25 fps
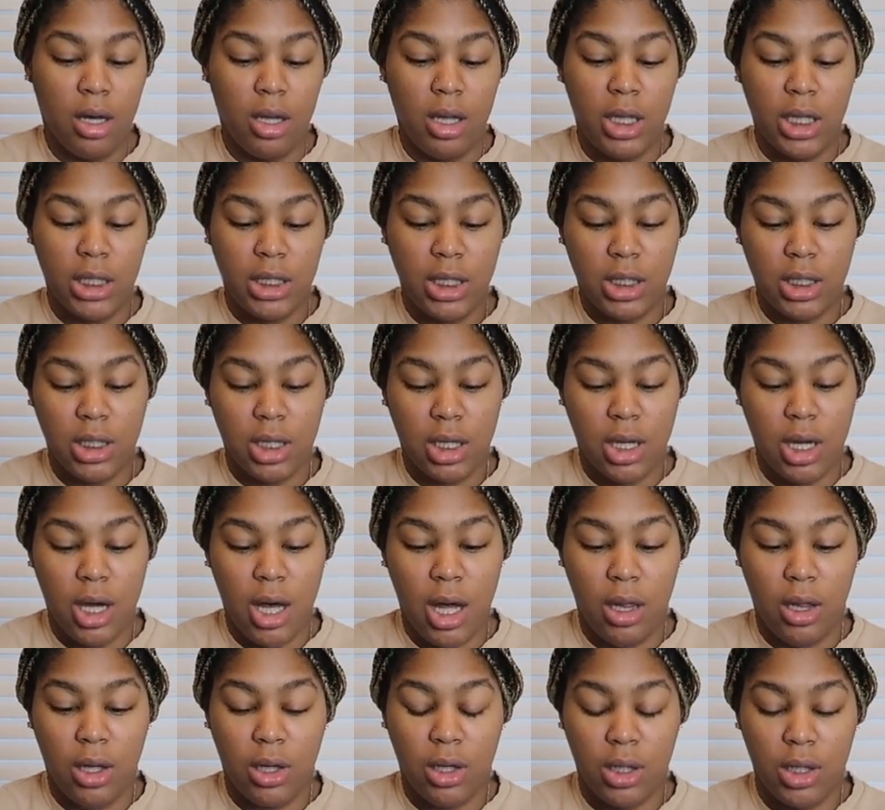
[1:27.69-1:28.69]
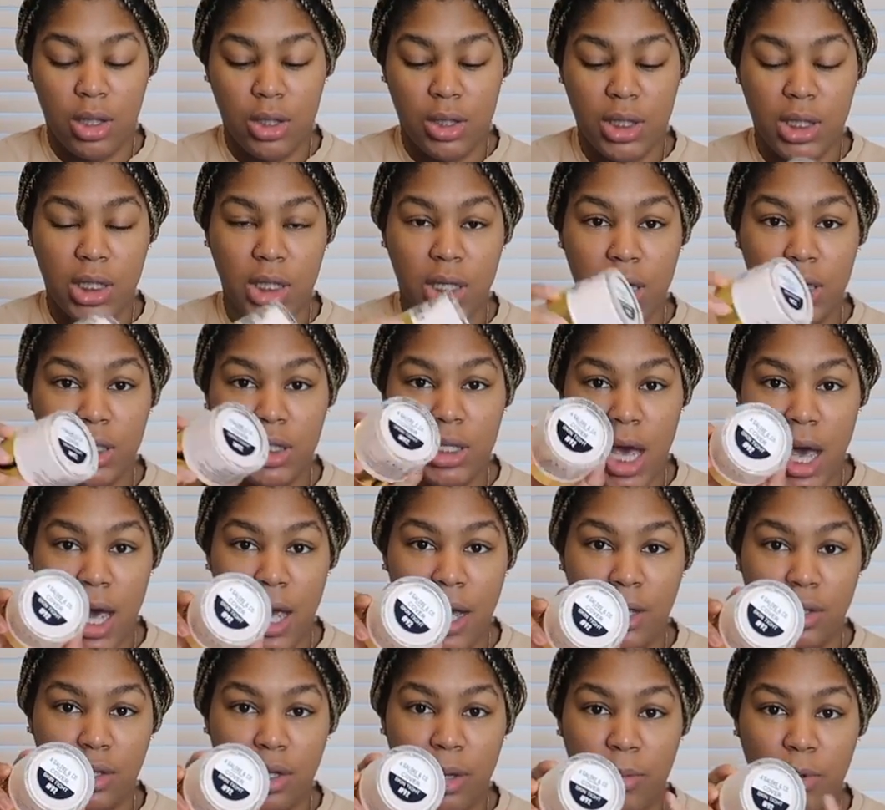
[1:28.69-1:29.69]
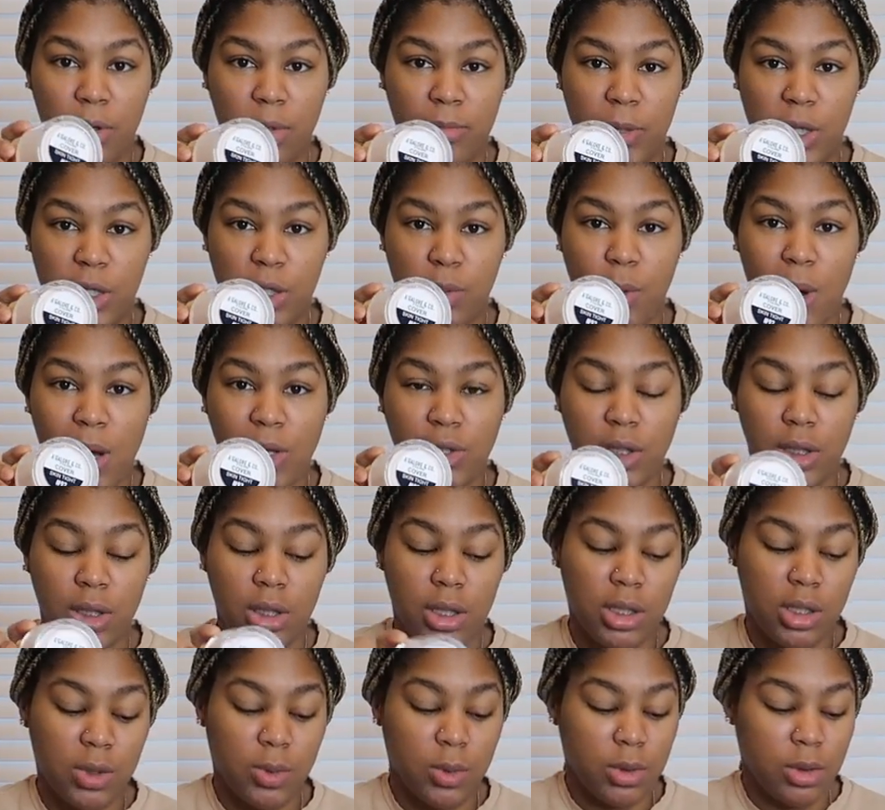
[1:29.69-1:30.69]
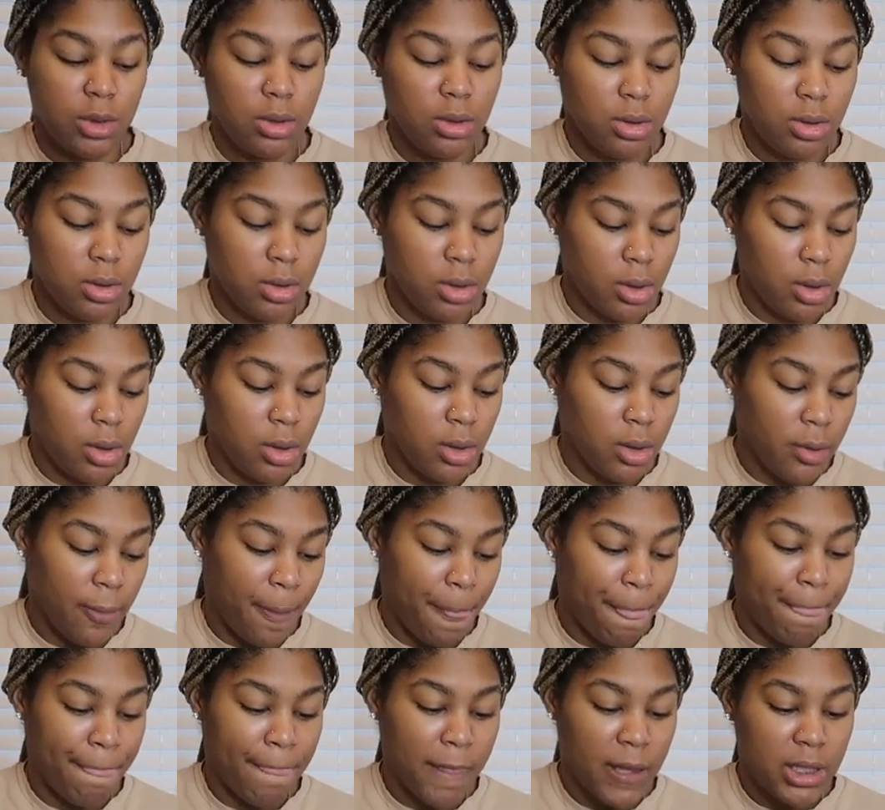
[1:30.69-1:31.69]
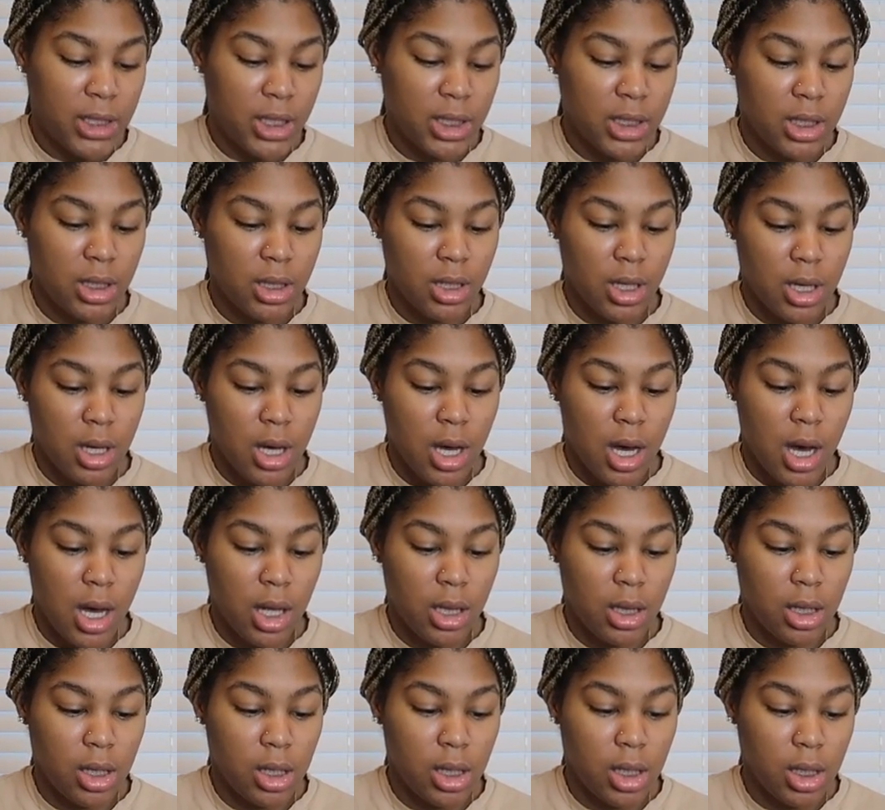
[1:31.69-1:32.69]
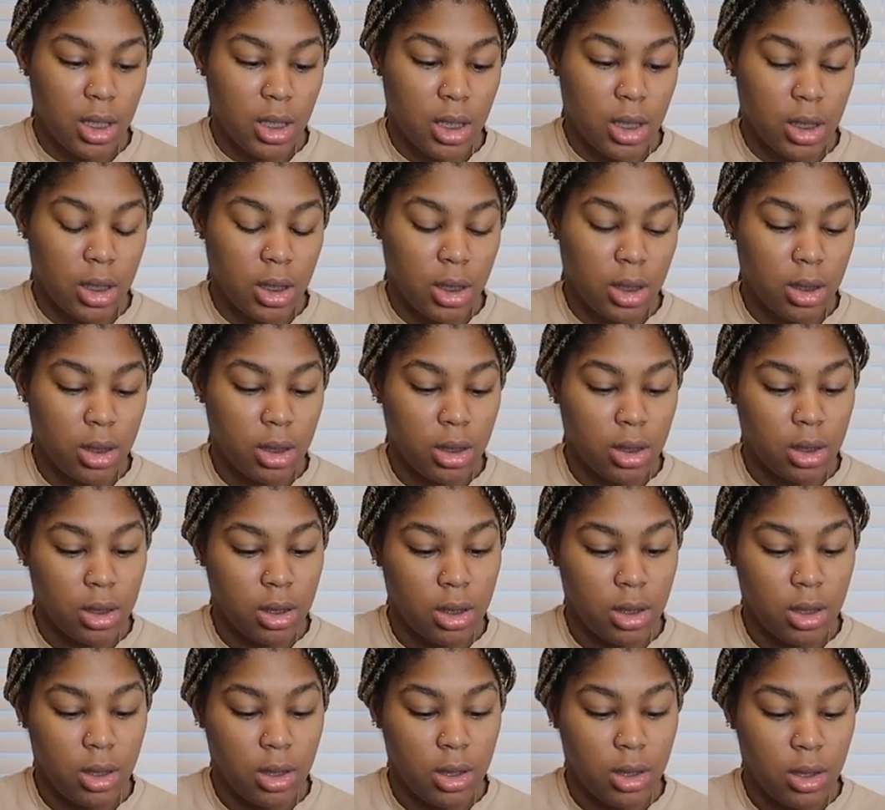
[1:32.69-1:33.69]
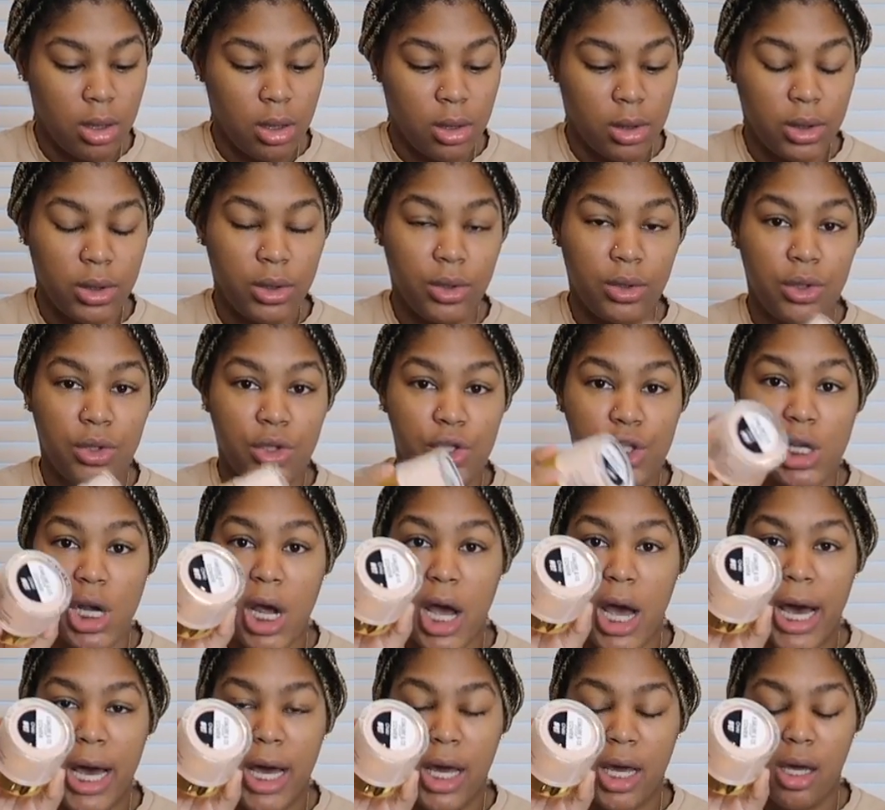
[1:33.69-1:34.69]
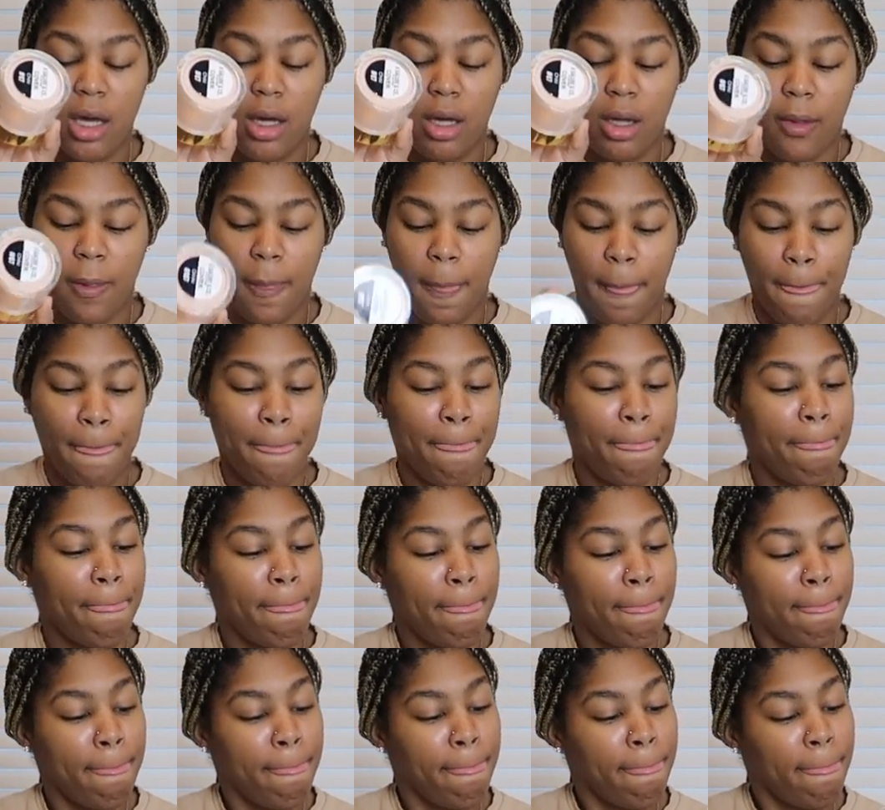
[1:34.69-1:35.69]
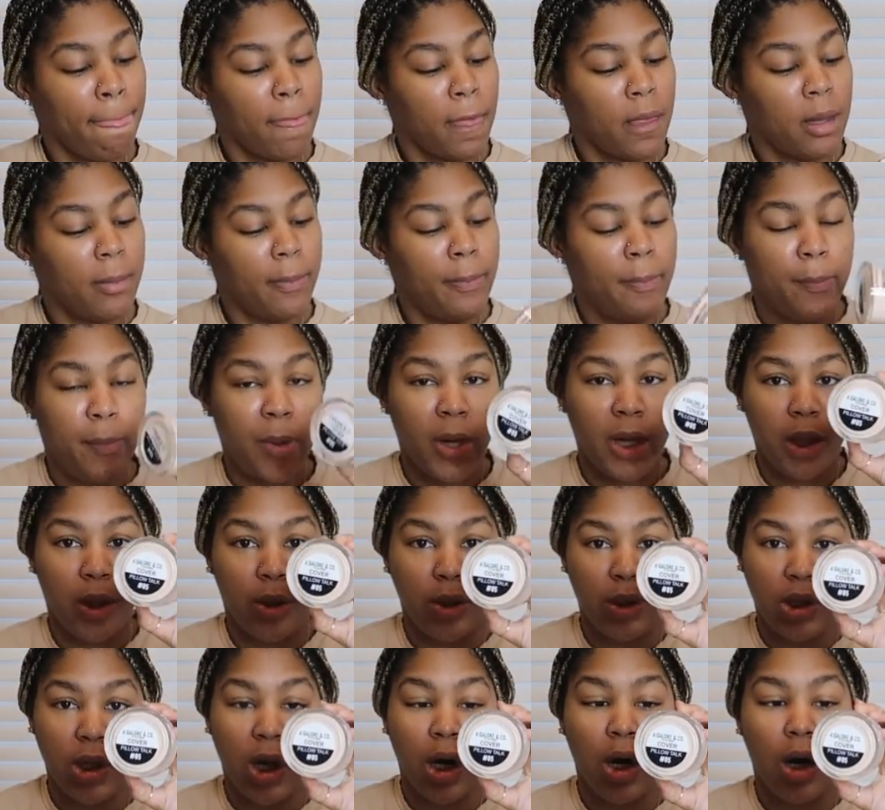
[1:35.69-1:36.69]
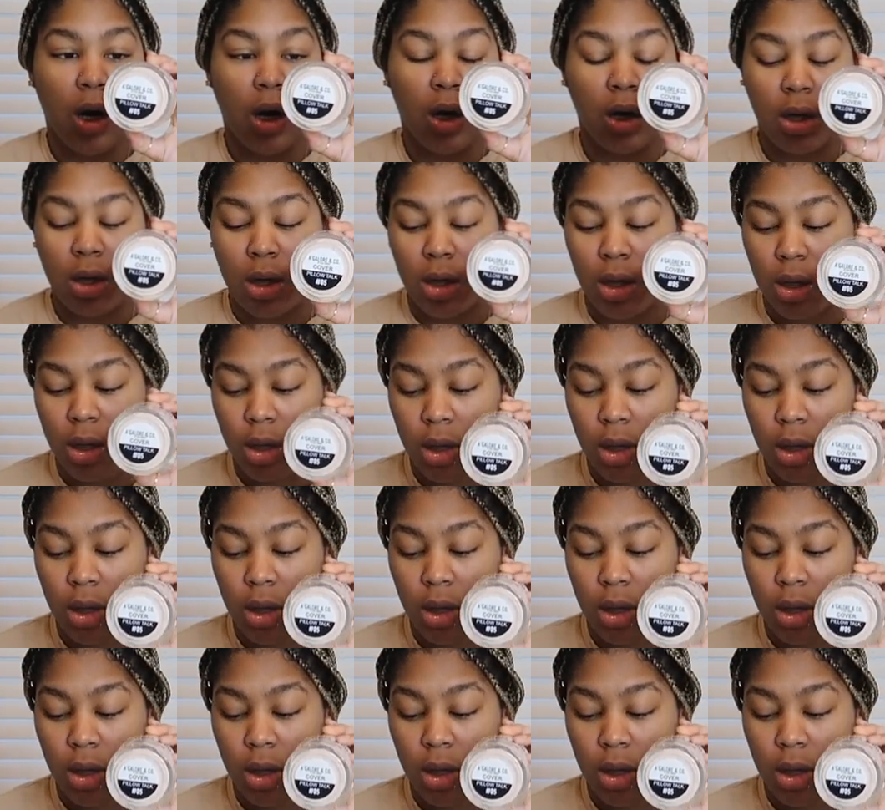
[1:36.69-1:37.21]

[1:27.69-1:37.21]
This is the color Skin Tight, so I'm going to be swatching this one. This is in the color Chai, Pillow Talk,